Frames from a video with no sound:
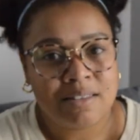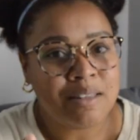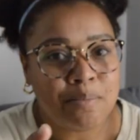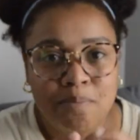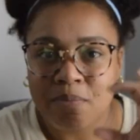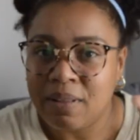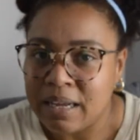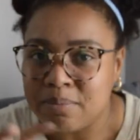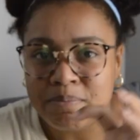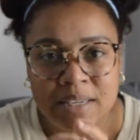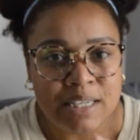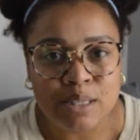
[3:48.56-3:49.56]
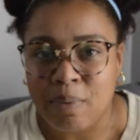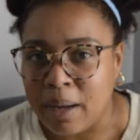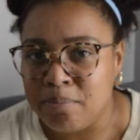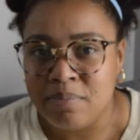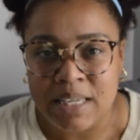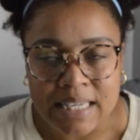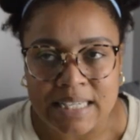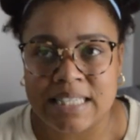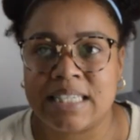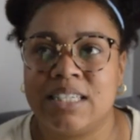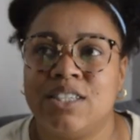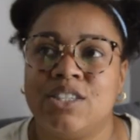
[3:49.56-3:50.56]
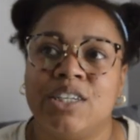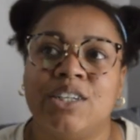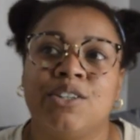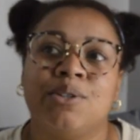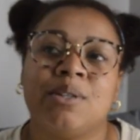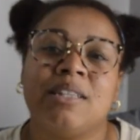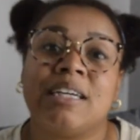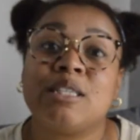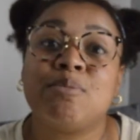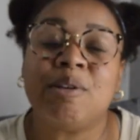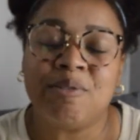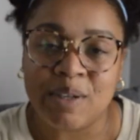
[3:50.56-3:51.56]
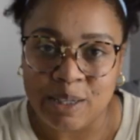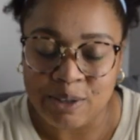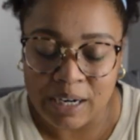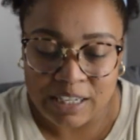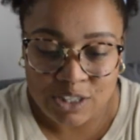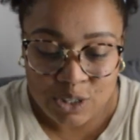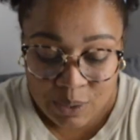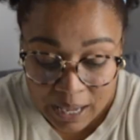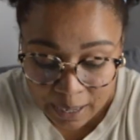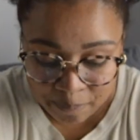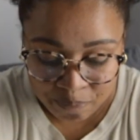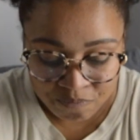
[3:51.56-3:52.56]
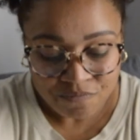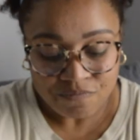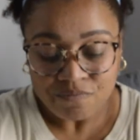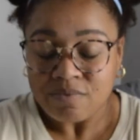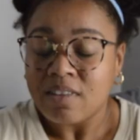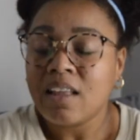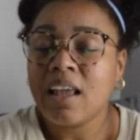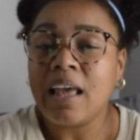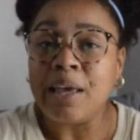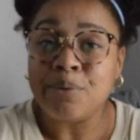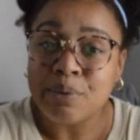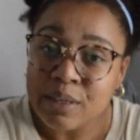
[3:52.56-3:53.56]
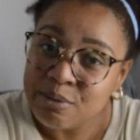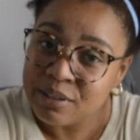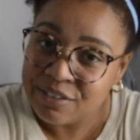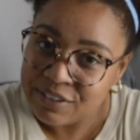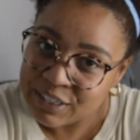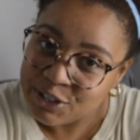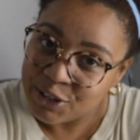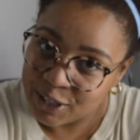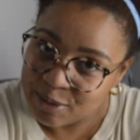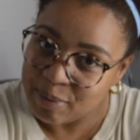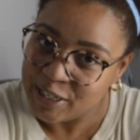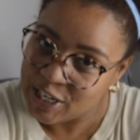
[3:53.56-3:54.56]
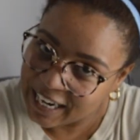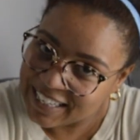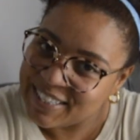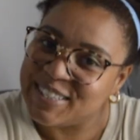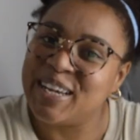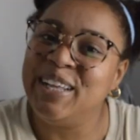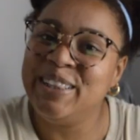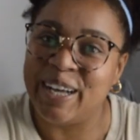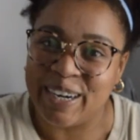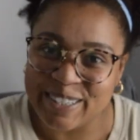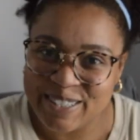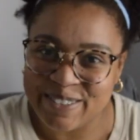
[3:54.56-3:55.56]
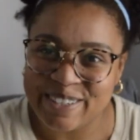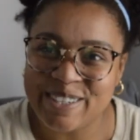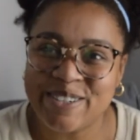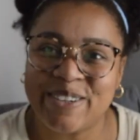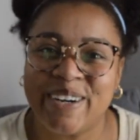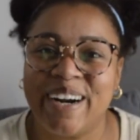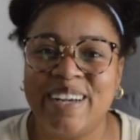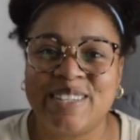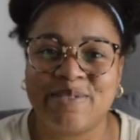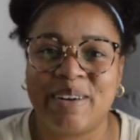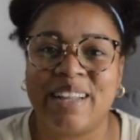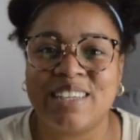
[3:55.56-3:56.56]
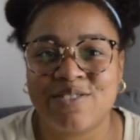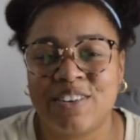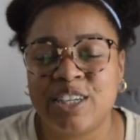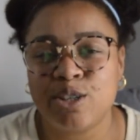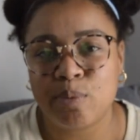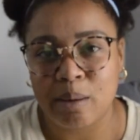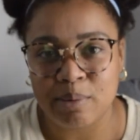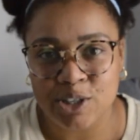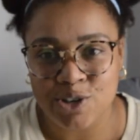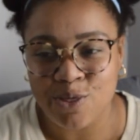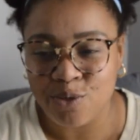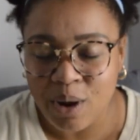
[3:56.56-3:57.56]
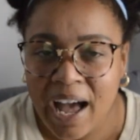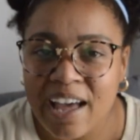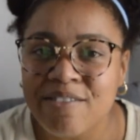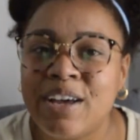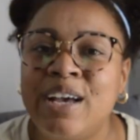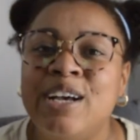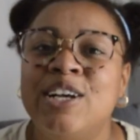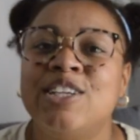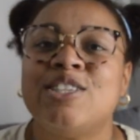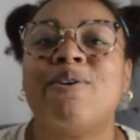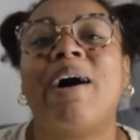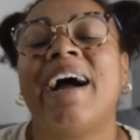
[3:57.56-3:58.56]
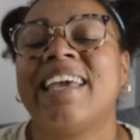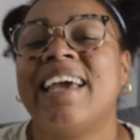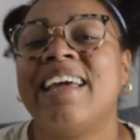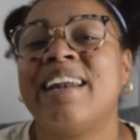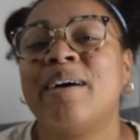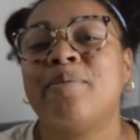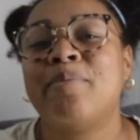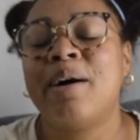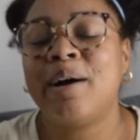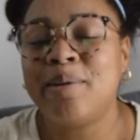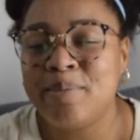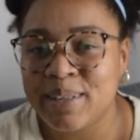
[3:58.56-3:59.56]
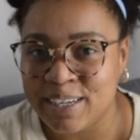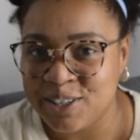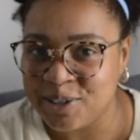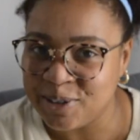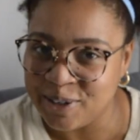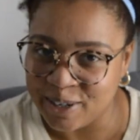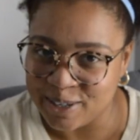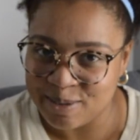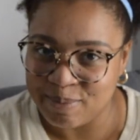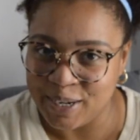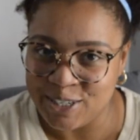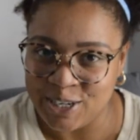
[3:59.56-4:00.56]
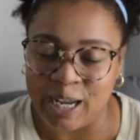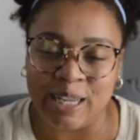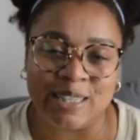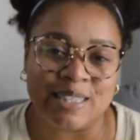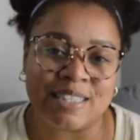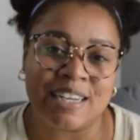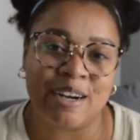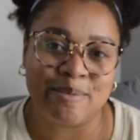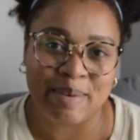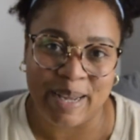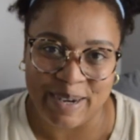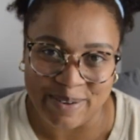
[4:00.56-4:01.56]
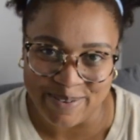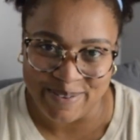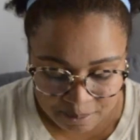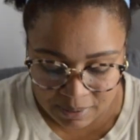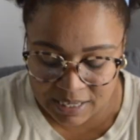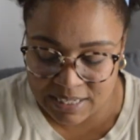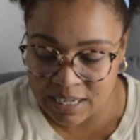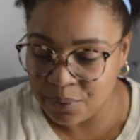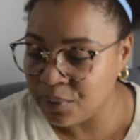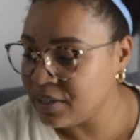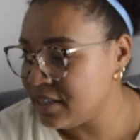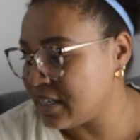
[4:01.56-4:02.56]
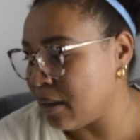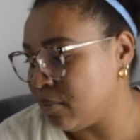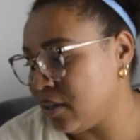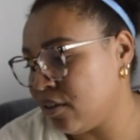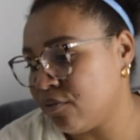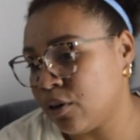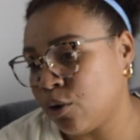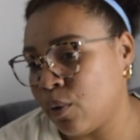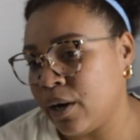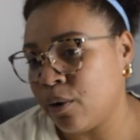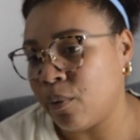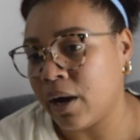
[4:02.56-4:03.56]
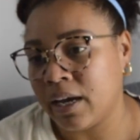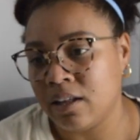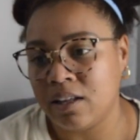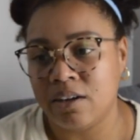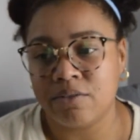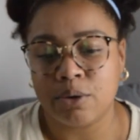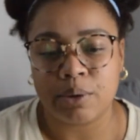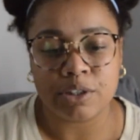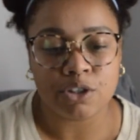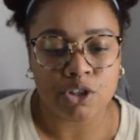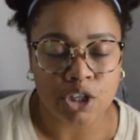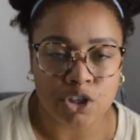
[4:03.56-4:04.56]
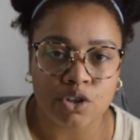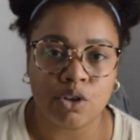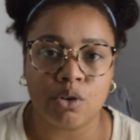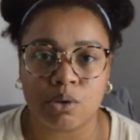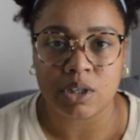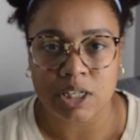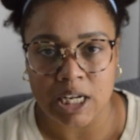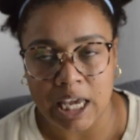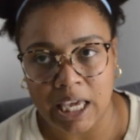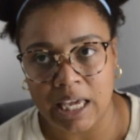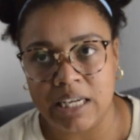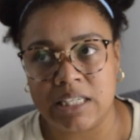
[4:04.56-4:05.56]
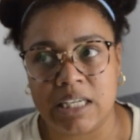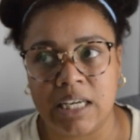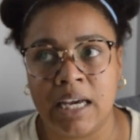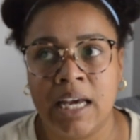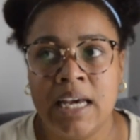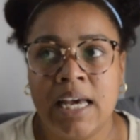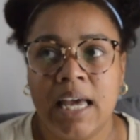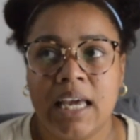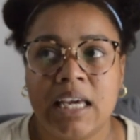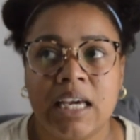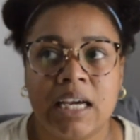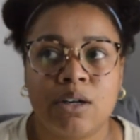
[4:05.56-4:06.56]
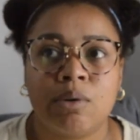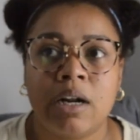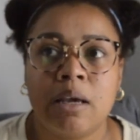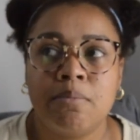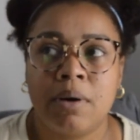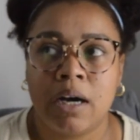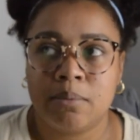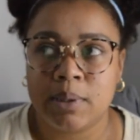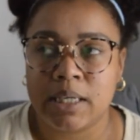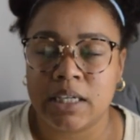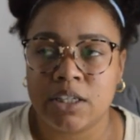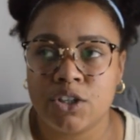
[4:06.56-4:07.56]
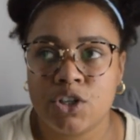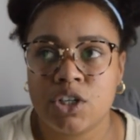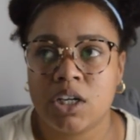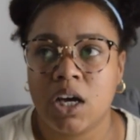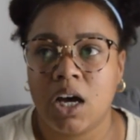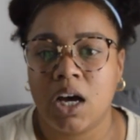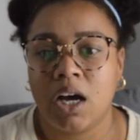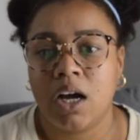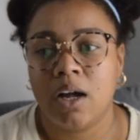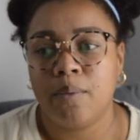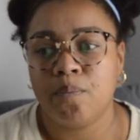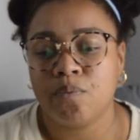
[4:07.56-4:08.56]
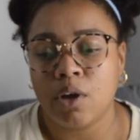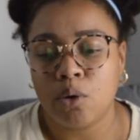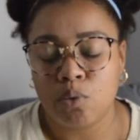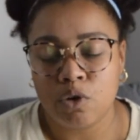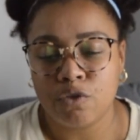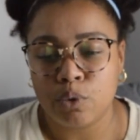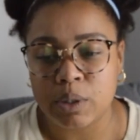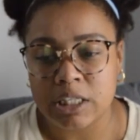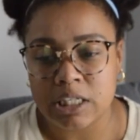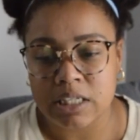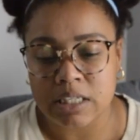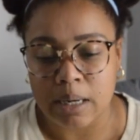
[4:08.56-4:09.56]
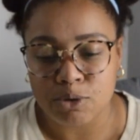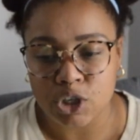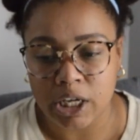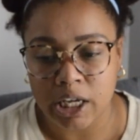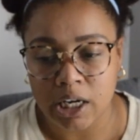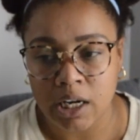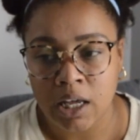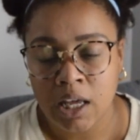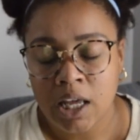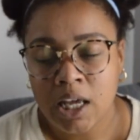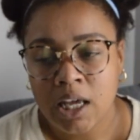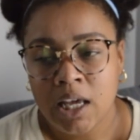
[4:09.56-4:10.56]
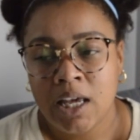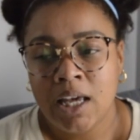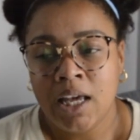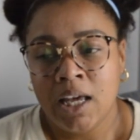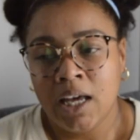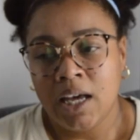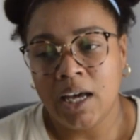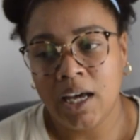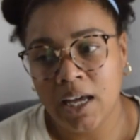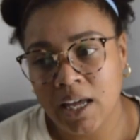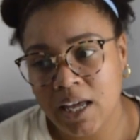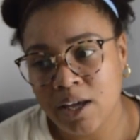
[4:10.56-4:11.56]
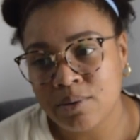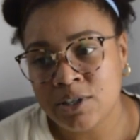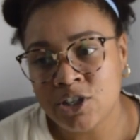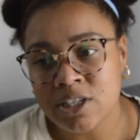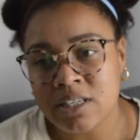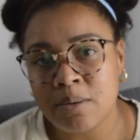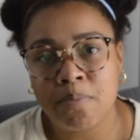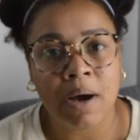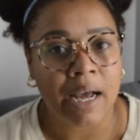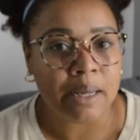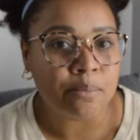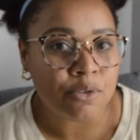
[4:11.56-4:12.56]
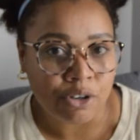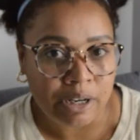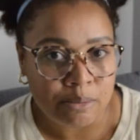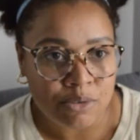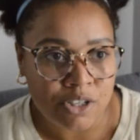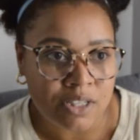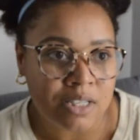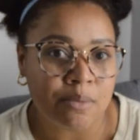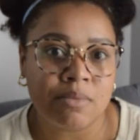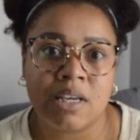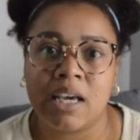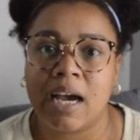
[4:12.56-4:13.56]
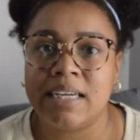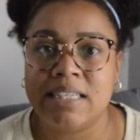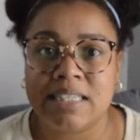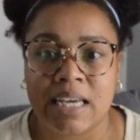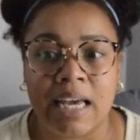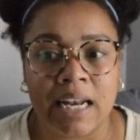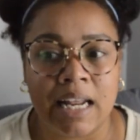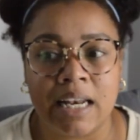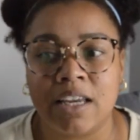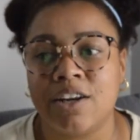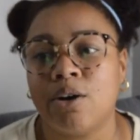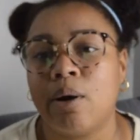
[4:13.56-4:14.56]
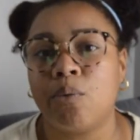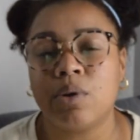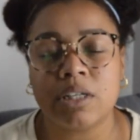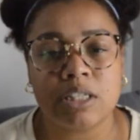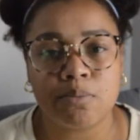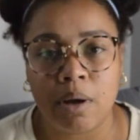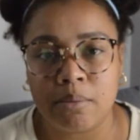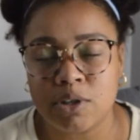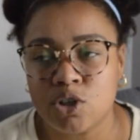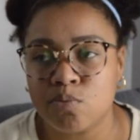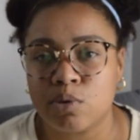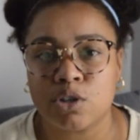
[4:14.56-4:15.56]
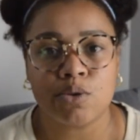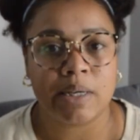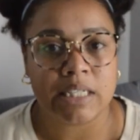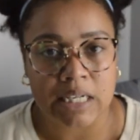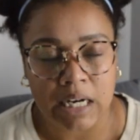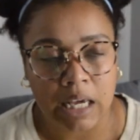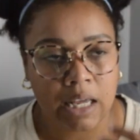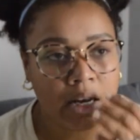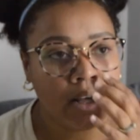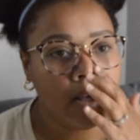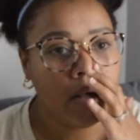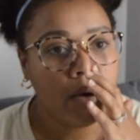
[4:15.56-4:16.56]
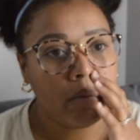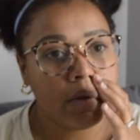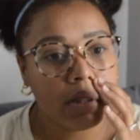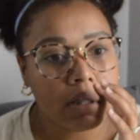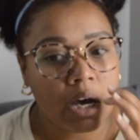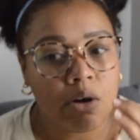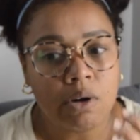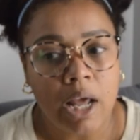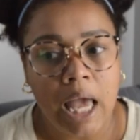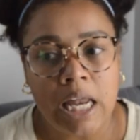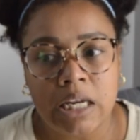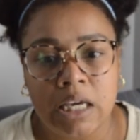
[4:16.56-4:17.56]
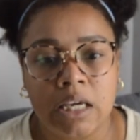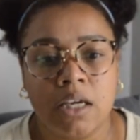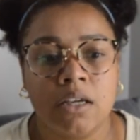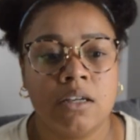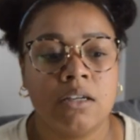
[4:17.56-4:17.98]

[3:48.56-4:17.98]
the like piece by piece. So that's been really great. So yeah, I really want to finish Crossed by Chains, long story short, as well as finish Publish and Thrive so I can publish Crossed by Chains on my own. Because I was dabbling for quite a while of going traditional staying indie, and when I published A Wolf Queen's Deception, it was just a pipe dream, just something I did, and you know, I wanted to publish a book so I did it without any